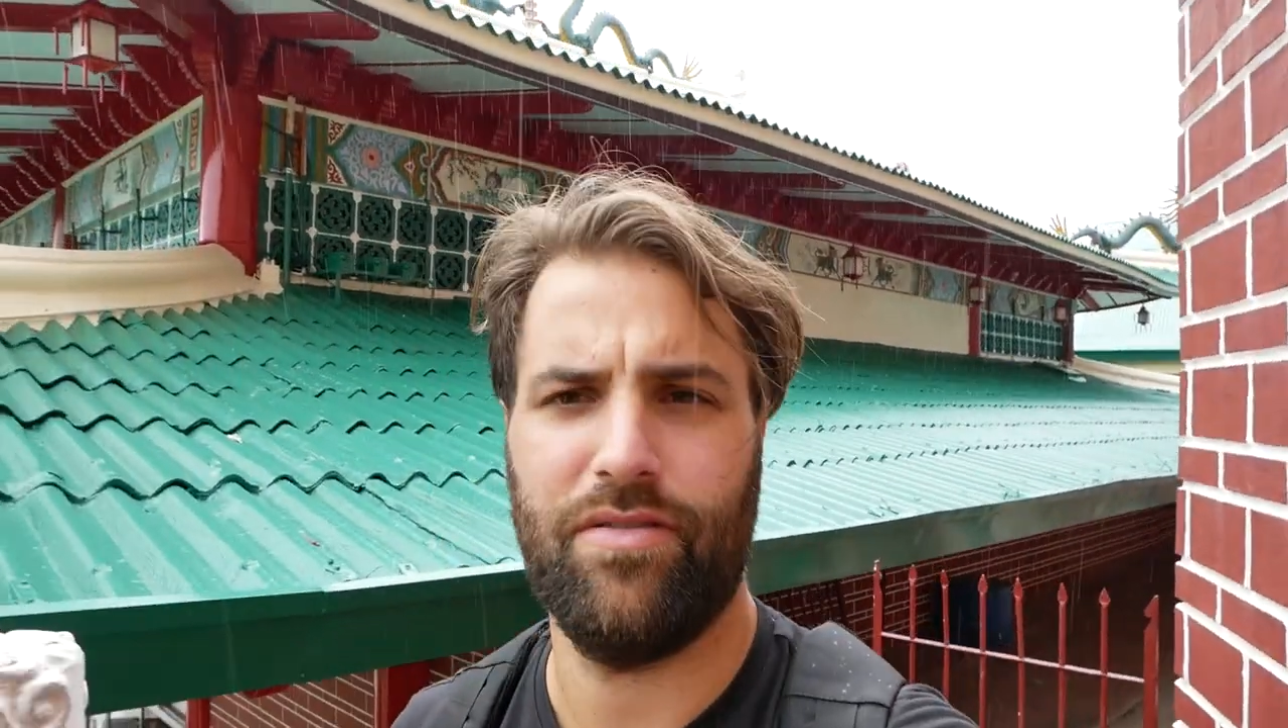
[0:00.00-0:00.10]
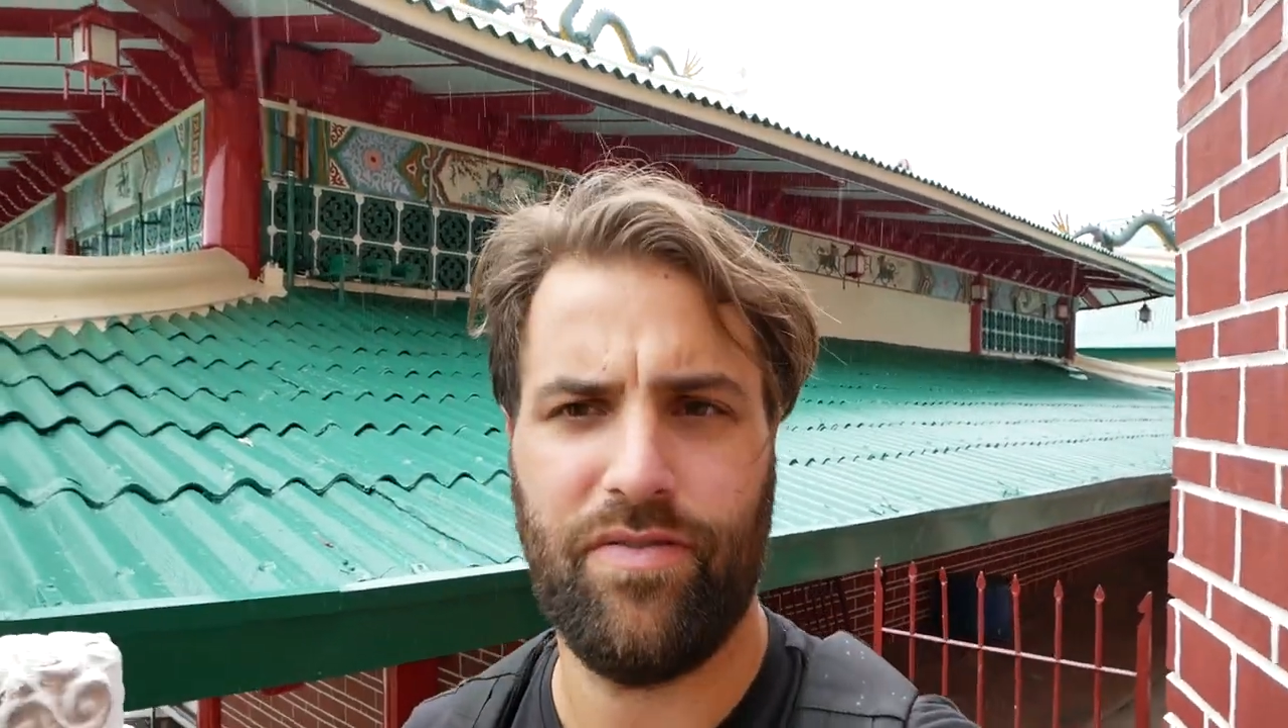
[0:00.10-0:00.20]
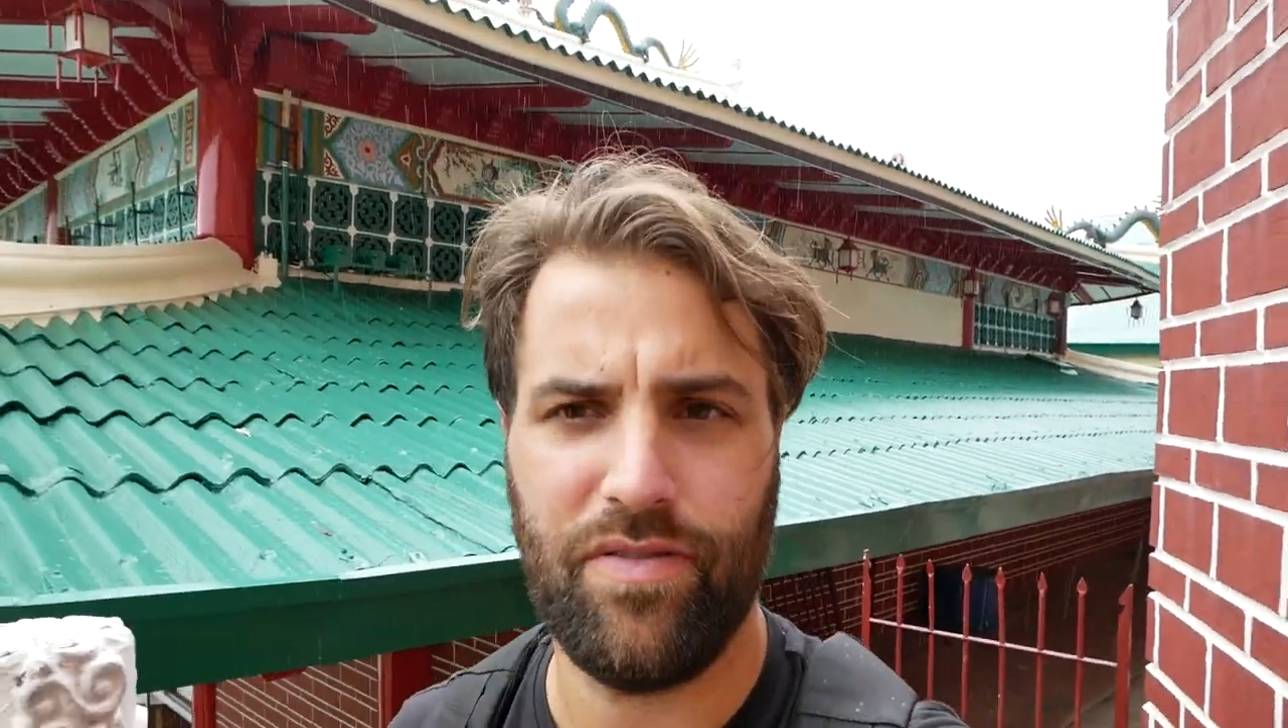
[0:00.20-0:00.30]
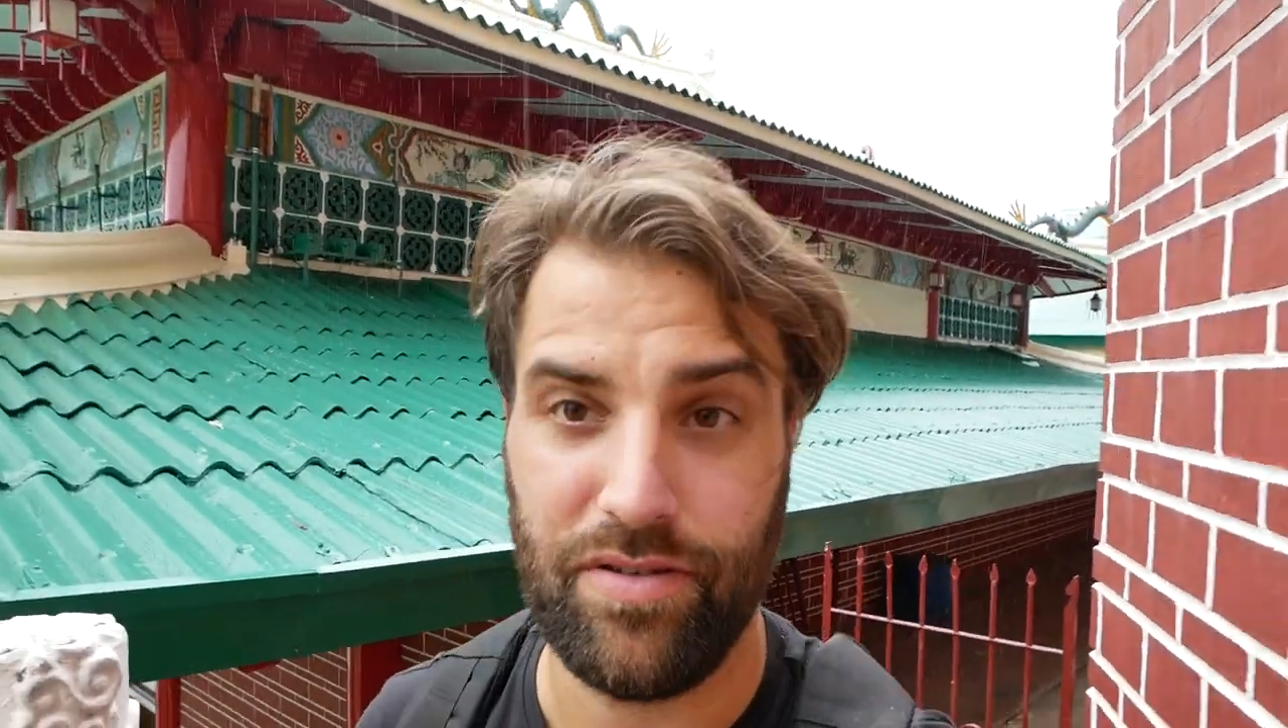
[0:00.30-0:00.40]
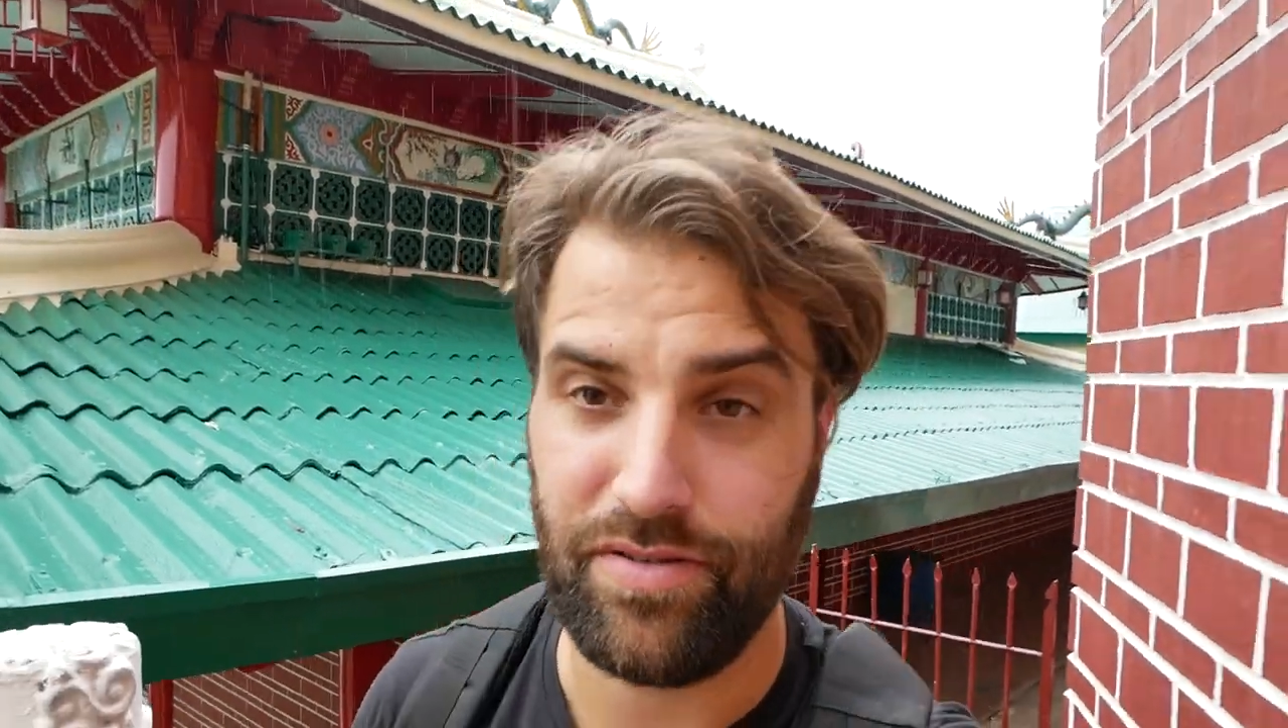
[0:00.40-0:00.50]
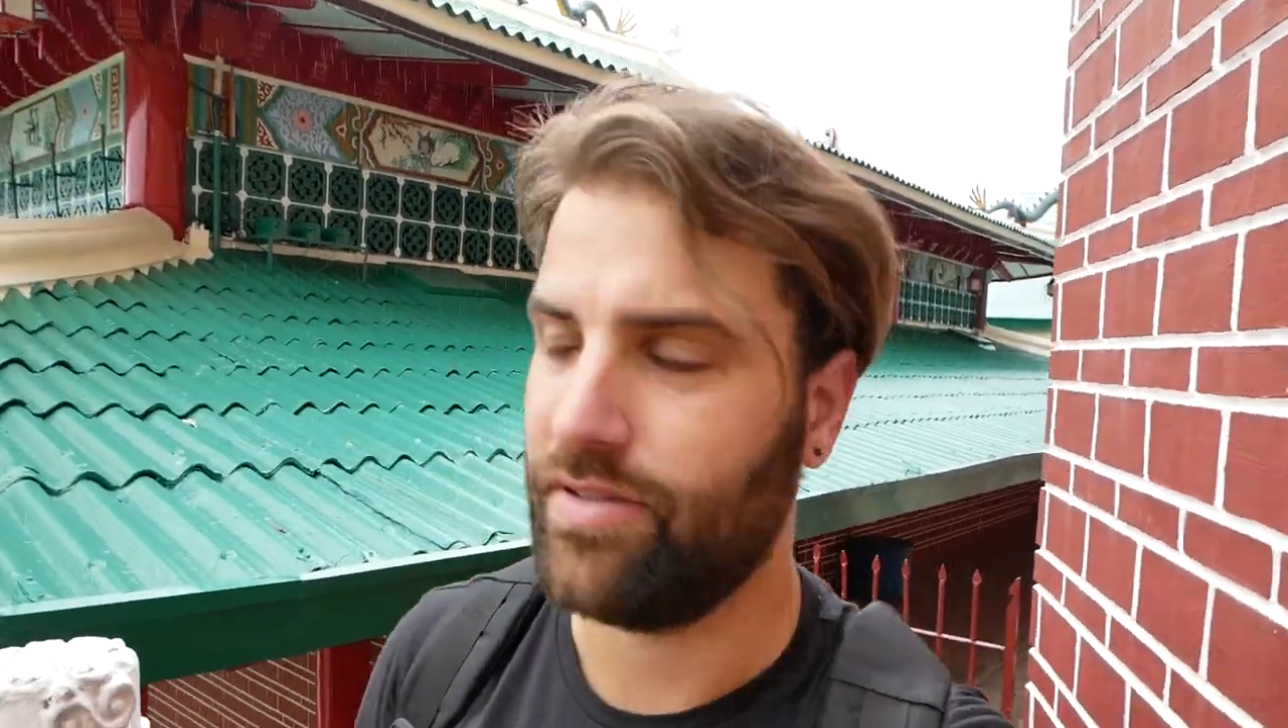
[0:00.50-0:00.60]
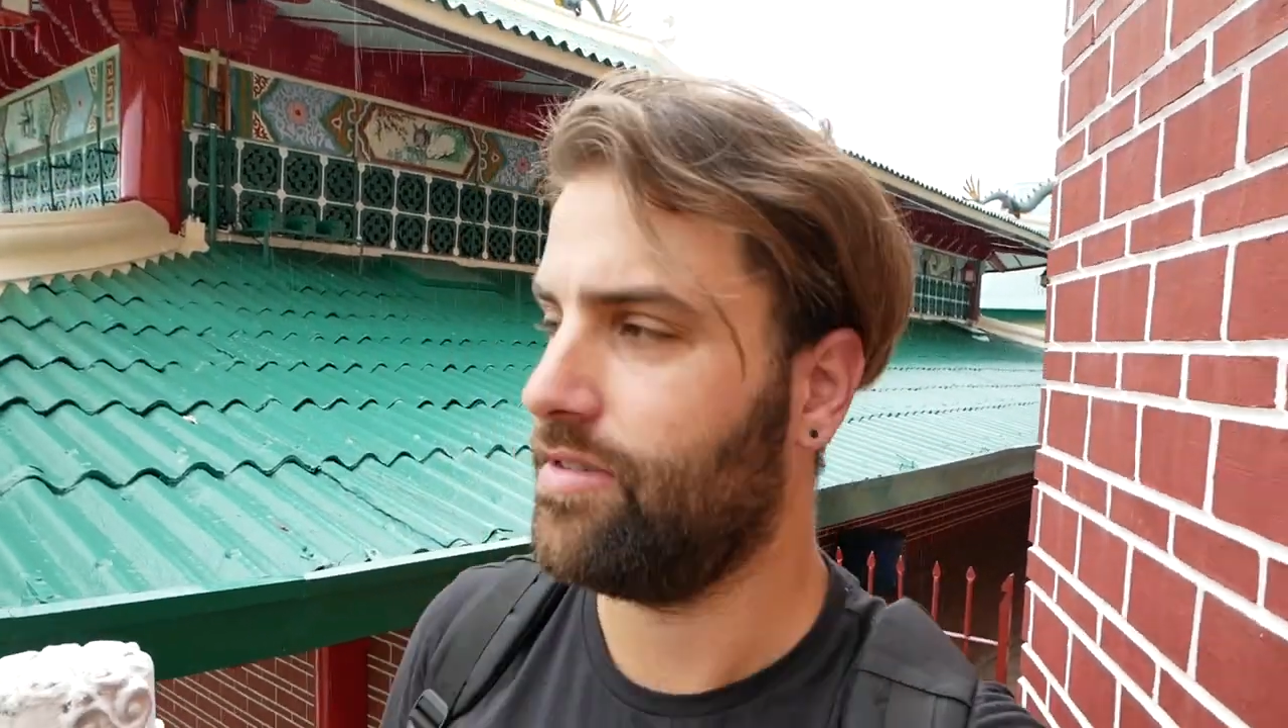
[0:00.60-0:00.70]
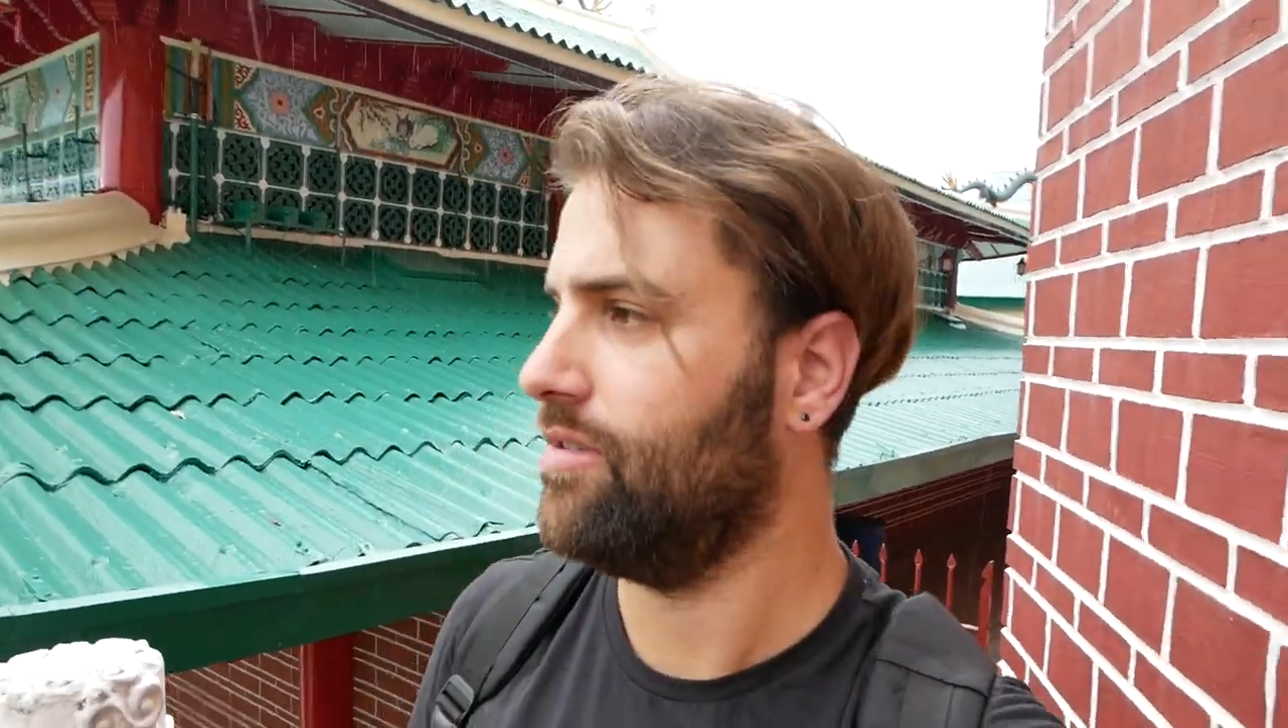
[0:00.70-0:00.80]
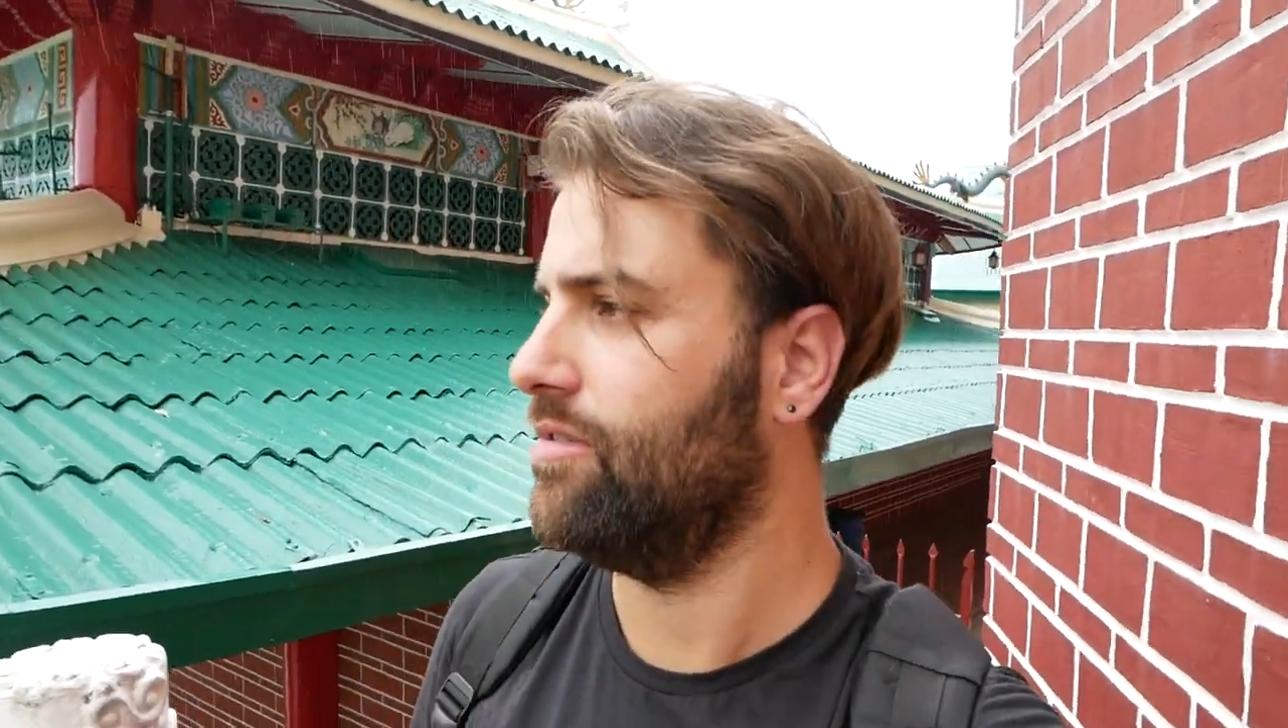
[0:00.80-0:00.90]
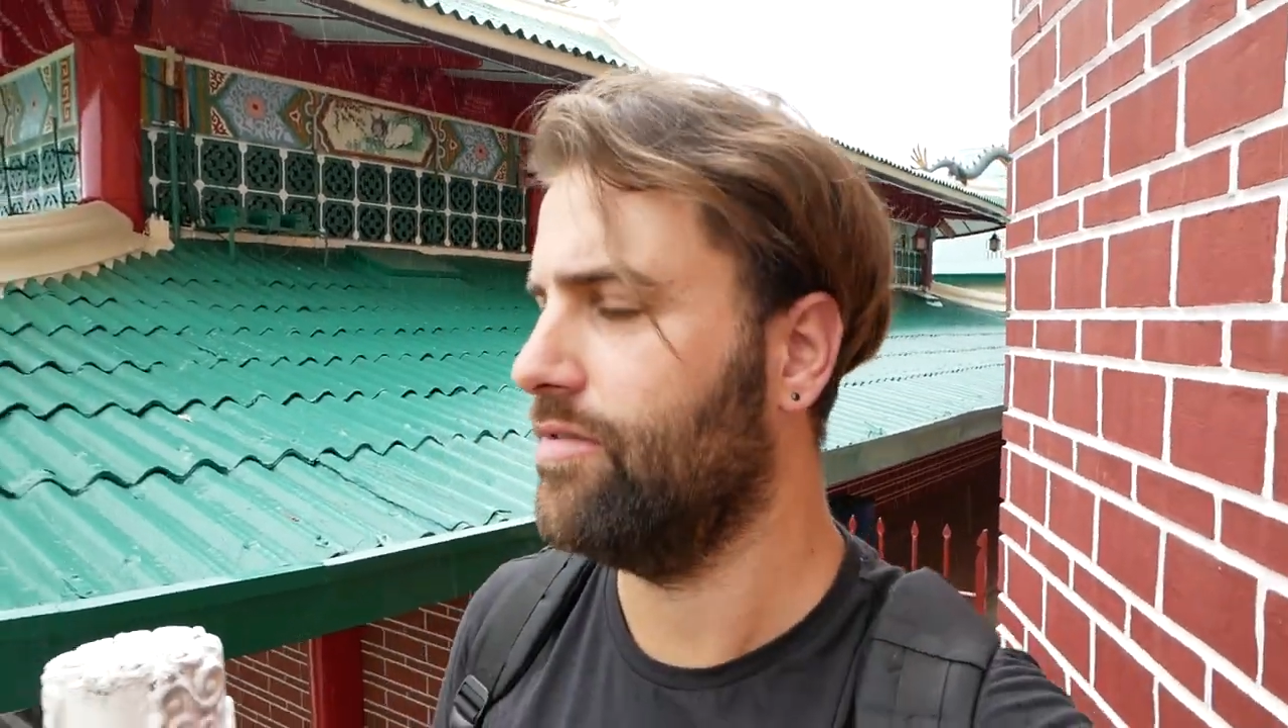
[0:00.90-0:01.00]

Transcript: no photos,